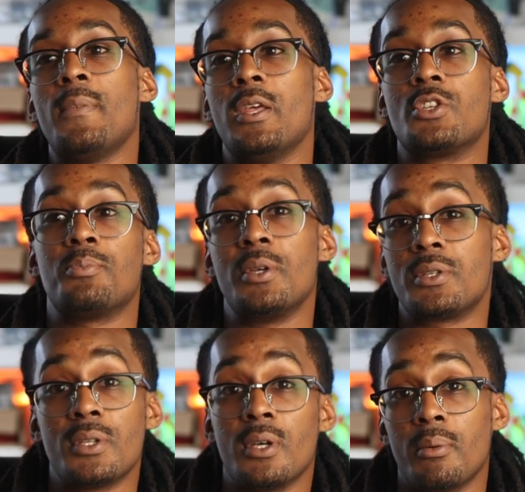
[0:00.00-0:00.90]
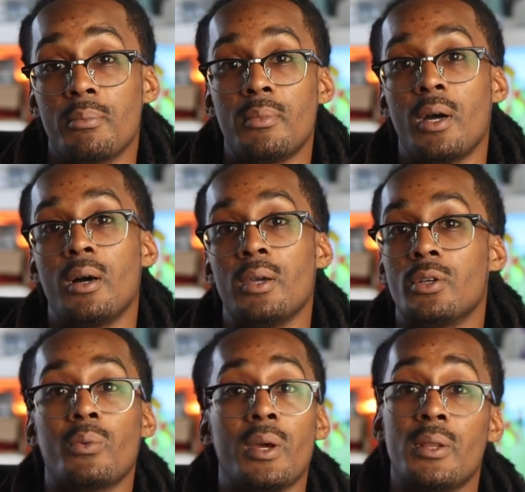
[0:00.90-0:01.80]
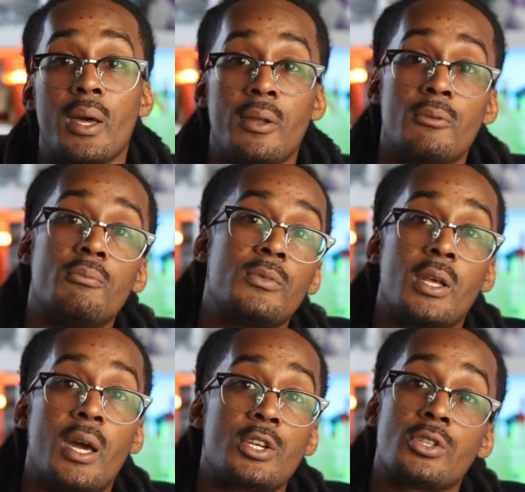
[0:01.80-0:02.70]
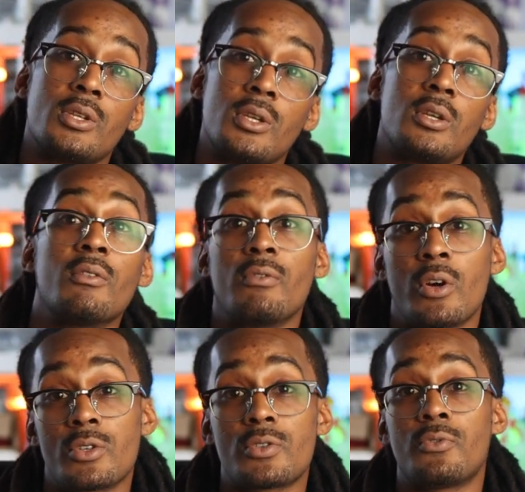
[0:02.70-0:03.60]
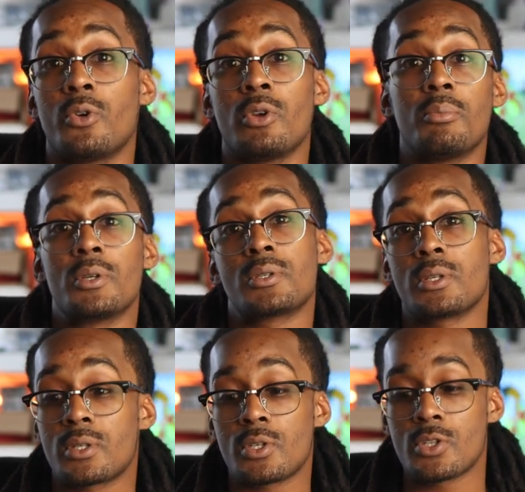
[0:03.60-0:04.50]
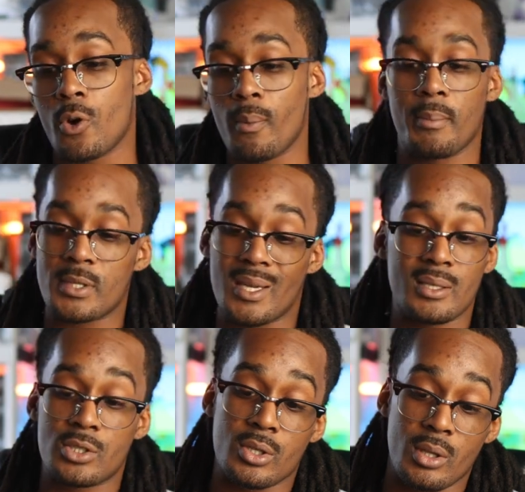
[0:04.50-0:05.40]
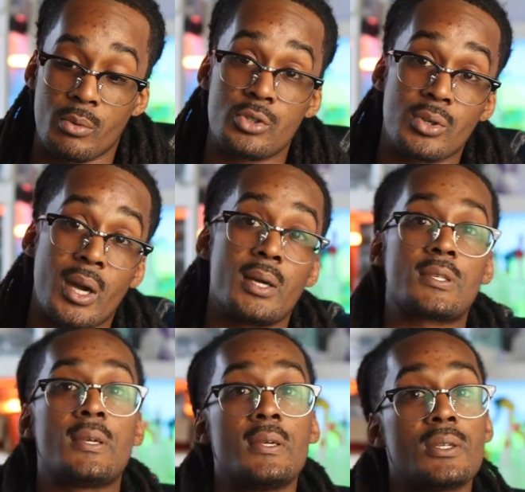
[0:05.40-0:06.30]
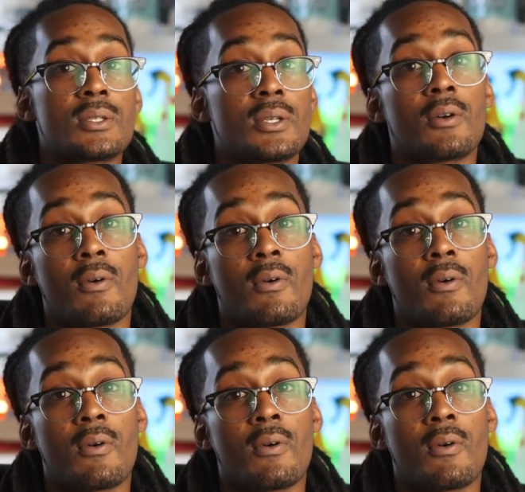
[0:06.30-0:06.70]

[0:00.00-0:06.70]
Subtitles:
and speak to them in a way that actually converts for your business. So I'm excited to share that with you guys. Stick